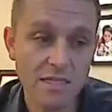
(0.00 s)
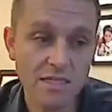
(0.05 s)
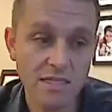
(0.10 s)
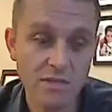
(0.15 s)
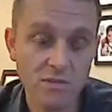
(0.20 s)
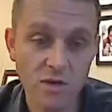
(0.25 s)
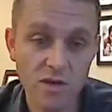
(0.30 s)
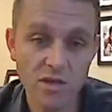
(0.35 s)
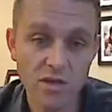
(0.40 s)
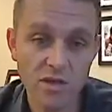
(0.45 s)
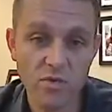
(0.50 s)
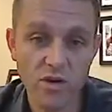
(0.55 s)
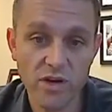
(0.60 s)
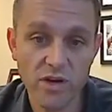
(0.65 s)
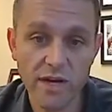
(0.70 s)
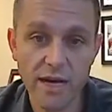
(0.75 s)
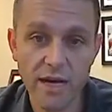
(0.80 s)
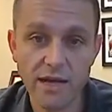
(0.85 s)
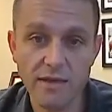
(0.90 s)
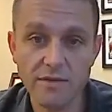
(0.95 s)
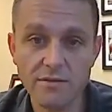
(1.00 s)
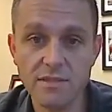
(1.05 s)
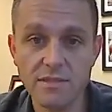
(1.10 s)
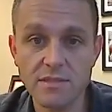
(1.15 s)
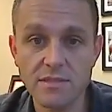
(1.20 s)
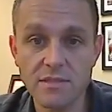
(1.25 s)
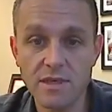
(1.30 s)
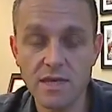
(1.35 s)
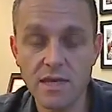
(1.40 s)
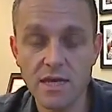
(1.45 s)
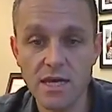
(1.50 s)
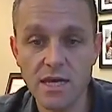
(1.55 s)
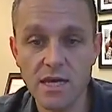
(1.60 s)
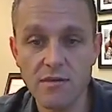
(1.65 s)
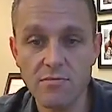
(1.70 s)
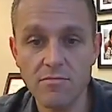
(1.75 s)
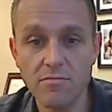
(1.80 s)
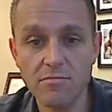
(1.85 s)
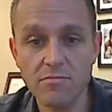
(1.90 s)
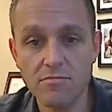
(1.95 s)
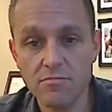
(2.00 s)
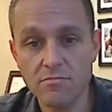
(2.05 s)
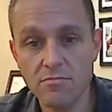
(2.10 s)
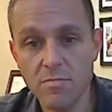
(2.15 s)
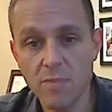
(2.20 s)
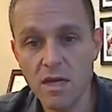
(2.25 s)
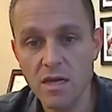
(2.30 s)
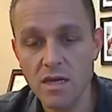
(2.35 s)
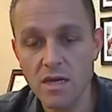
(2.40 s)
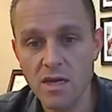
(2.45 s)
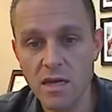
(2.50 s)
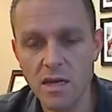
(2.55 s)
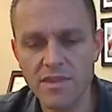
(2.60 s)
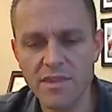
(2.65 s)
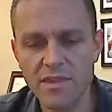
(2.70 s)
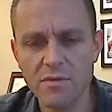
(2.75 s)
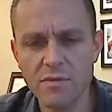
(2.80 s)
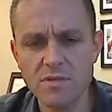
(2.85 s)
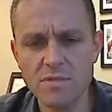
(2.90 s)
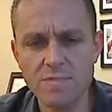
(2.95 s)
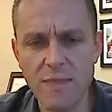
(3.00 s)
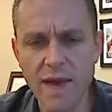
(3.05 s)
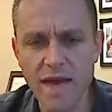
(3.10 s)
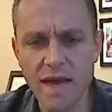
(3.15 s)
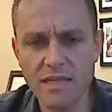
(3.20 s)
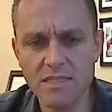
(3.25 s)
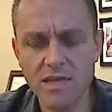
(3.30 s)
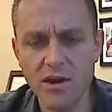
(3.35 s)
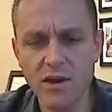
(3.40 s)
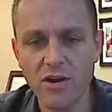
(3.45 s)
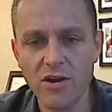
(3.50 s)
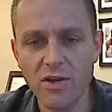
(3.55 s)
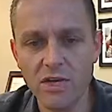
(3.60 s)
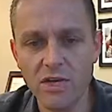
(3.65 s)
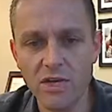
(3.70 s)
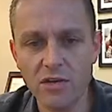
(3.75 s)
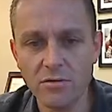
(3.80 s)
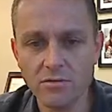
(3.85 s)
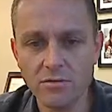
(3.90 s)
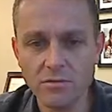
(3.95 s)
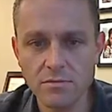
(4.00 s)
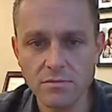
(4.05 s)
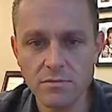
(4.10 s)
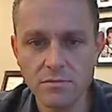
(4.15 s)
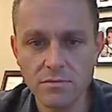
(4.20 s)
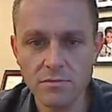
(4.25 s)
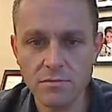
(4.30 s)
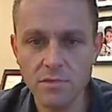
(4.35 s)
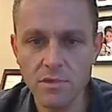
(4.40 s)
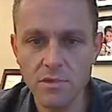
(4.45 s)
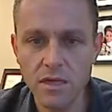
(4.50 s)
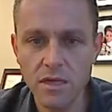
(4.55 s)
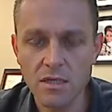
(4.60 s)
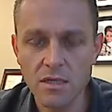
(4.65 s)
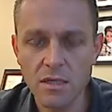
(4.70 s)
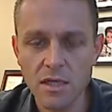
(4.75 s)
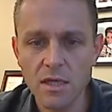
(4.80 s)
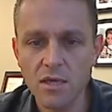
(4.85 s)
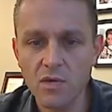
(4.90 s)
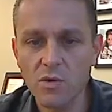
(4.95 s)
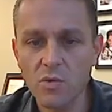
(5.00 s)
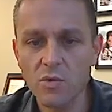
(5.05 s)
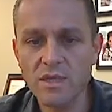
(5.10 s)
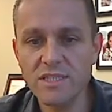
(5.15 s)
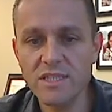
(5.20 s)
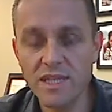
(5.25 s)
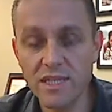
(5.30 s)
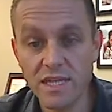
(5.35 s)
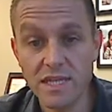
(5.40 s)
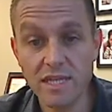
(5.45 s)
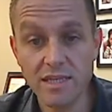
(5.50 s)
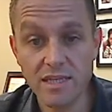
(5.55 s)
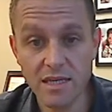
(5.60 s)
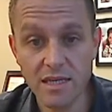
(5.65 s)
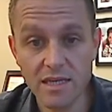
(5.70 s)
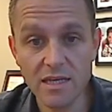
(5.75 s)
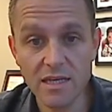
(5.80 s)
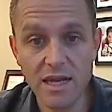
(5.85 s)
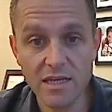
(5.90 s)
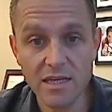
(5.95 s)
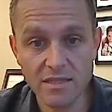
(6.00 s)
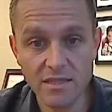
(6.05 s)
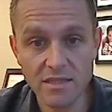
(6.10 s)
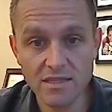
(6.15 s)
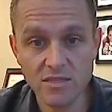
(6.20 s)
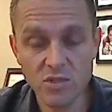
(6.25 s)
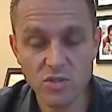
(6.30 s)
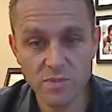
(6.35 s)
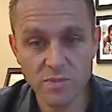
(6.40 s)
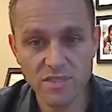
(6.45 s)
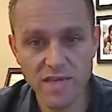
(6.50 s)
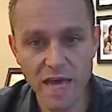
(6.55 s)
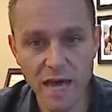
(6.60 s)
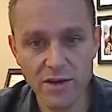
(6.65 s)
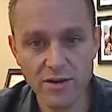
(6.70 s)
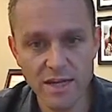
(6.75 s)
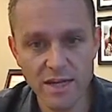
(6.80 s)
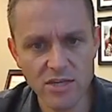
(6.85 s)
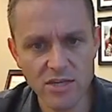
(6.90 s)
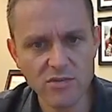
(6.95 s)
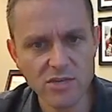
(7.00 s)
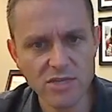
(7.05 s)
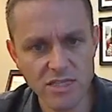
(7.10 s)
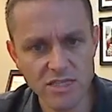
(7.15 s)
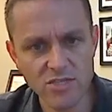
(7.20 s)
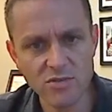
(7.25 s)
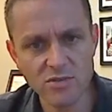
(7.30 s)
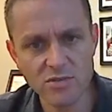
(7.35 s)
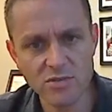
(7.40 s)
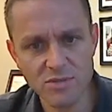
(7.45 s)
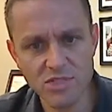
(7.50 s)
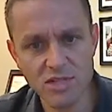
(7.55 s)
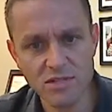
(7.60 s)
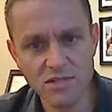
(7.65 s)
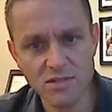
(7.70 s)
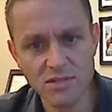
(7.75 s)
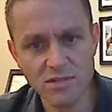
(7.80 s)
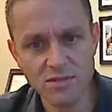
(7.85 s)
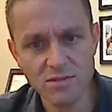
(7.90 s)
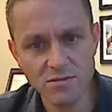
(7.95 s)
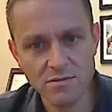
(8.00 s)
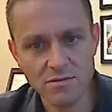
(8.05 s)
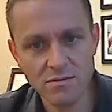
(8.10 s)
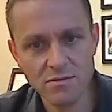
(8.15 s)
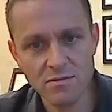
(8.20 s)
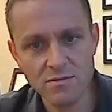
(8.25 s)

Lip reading: I did one of the workouts. I think it was Max Cardio. We did it at the Super Saturday. You did it too, Michelle, didn't you?